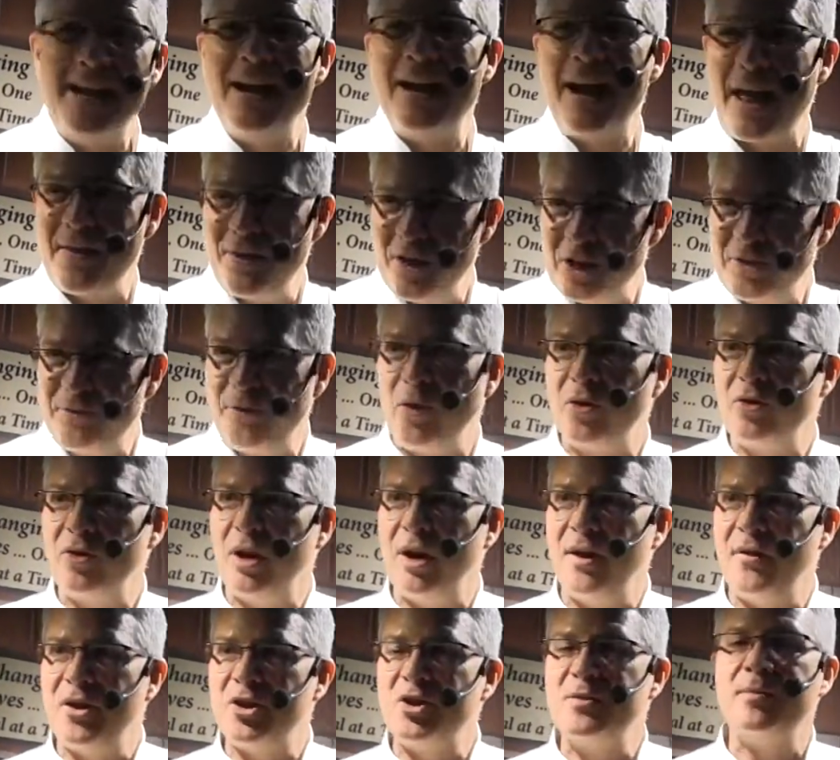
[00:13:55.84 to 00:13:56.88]
And at this
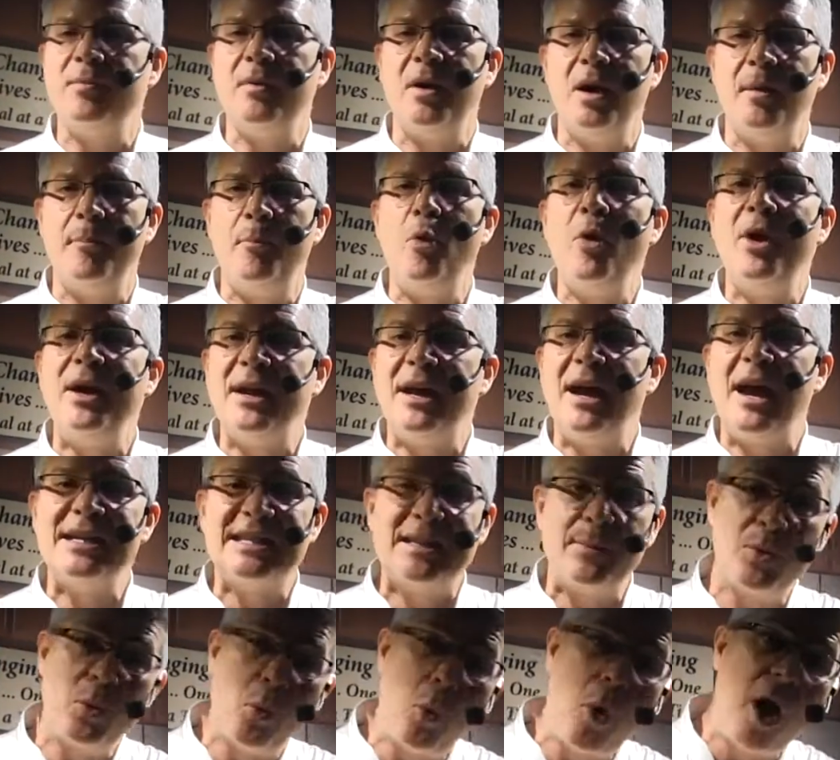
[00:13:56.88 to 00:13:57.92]
point, guys,
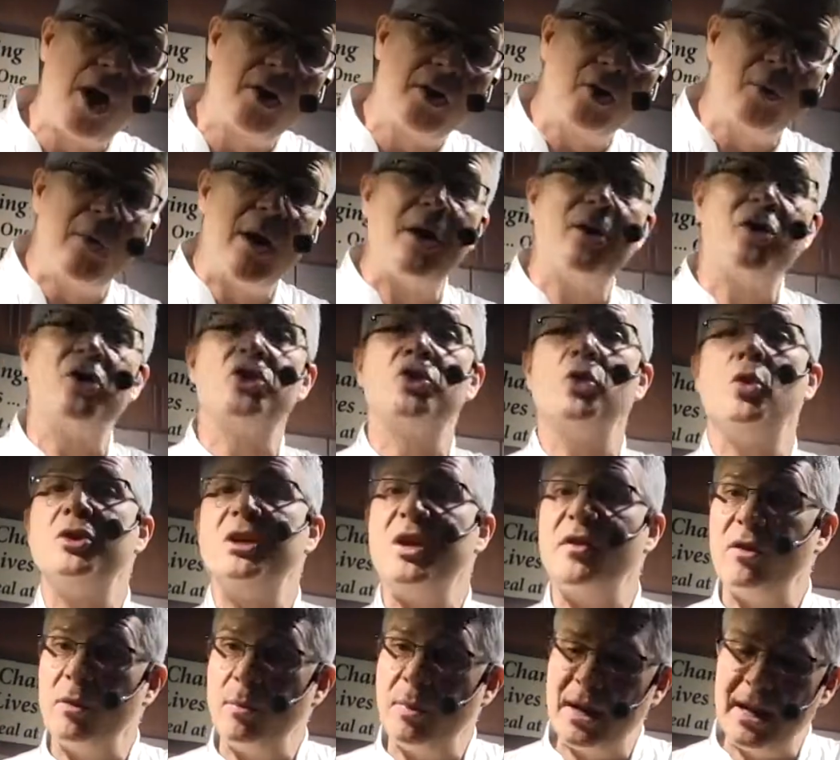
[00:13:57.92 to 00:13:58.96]
I would walk it around and show it to
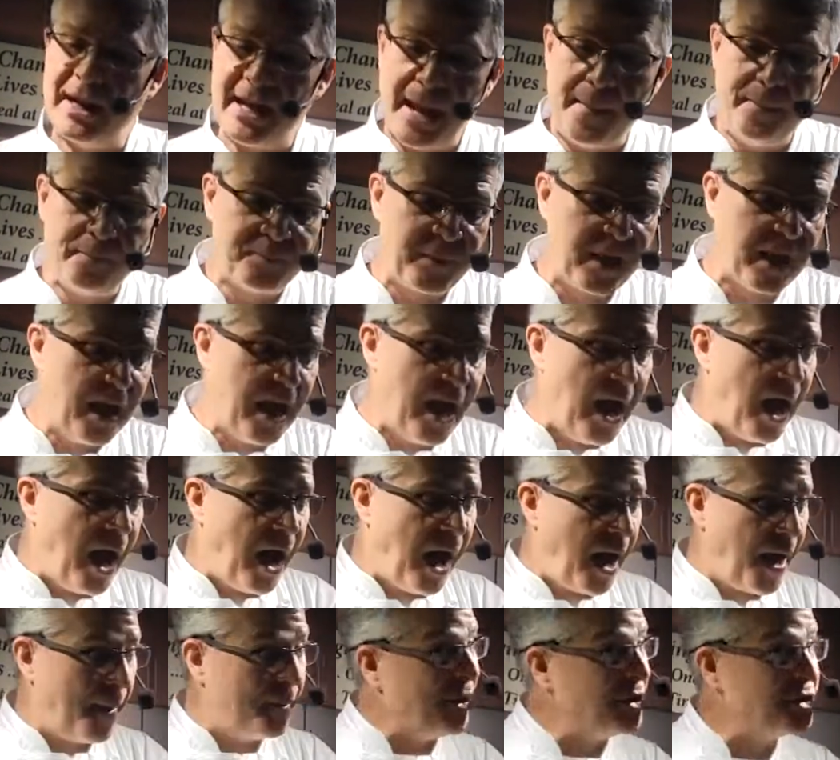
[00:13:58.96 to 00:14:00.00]
everybody again.
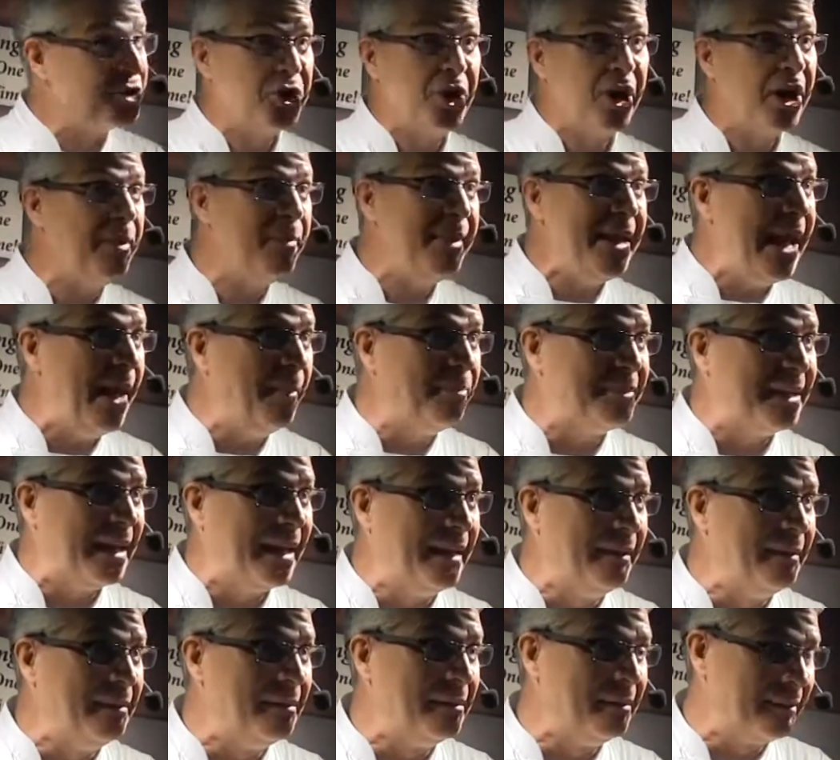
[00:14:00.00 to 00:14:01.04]
It's going to be
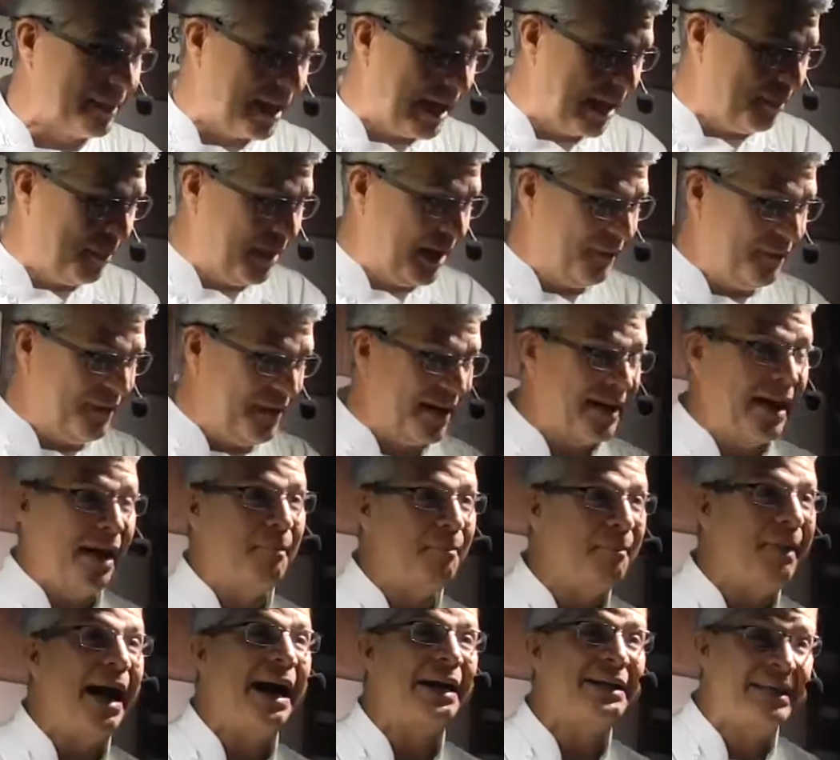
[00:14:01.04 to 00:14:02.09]
empty, okay? But if you
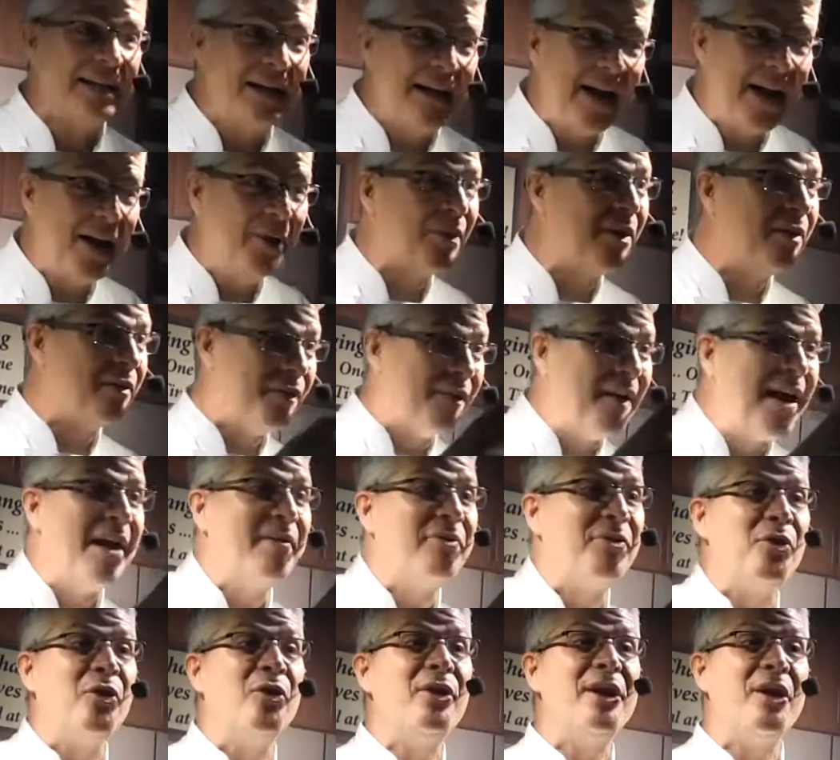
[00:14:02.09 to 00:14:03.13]
come back tonight around
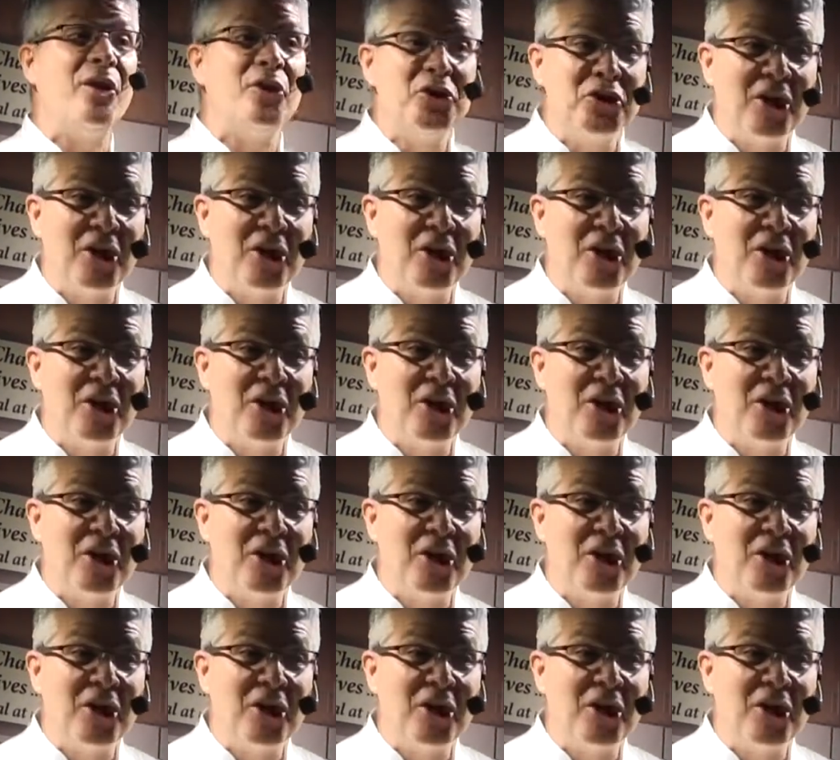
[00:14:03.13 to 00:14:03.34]
5:30, I'll